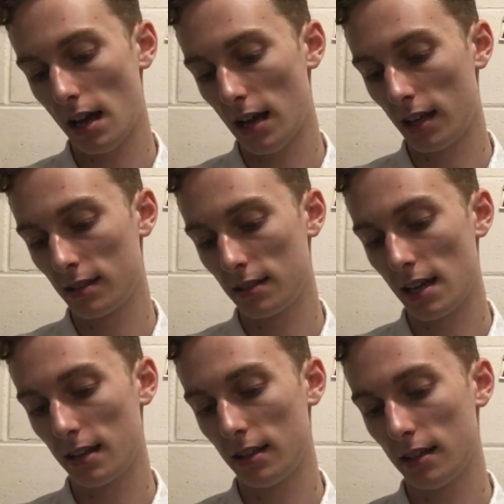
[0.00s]
And
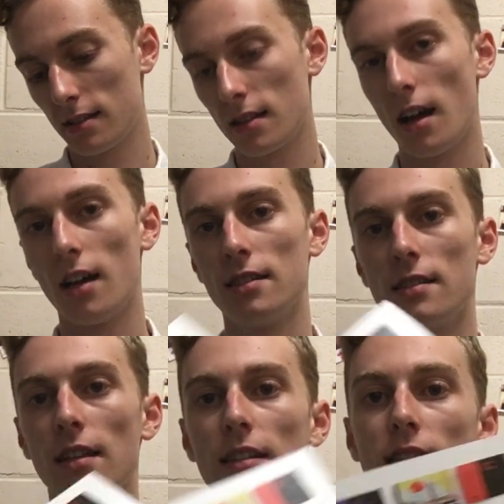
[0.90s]
then inside
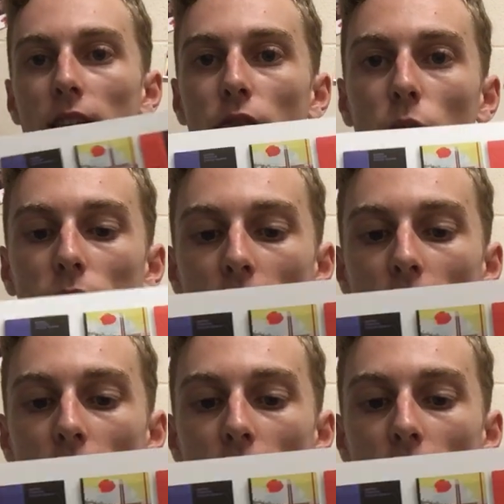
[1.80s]
is a list of all